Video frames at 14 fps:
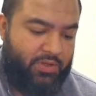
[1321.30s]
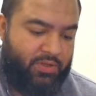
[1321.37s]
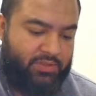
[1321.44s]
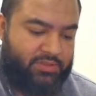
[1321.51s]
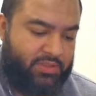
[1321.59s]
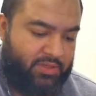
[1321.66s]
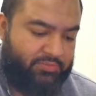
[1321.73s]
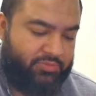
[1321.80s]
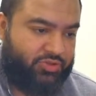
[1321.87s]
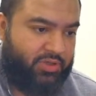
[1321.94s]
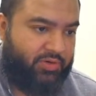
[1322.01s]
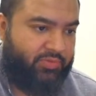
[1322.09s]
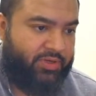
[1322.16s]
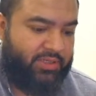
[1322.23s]
So I'm just
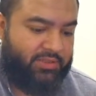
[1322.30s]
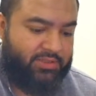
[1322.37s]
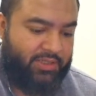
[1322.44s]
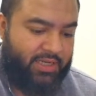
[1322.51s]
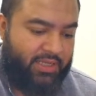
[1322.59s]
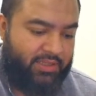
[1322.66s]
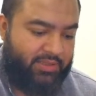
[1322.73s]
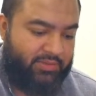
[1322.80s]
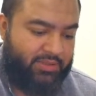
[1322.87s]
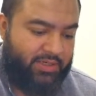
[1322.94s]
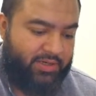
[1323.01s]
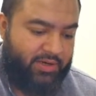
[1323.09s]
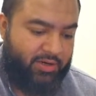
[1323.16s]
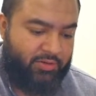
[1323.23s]
going to read it together.
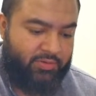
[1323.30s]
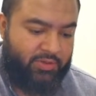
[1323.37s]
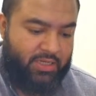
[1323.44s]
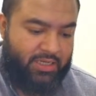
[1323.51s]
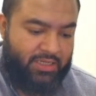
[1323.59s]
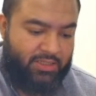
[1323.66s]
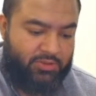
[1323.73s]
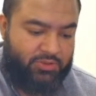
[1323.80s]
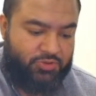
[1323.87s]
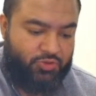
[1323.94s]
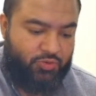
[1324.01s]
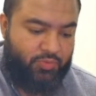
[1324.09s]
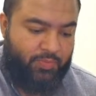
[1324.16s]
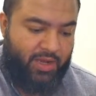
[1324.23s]
There are
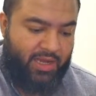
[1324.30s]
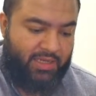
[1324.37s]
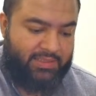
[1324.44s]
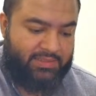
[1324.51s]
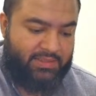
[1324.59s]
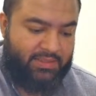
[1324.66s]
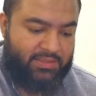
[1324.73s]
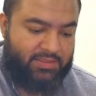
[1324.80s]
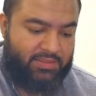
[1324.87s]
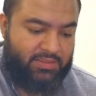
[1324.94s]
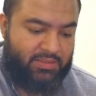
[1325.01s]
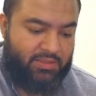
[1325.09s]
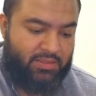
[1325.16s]
2 boxes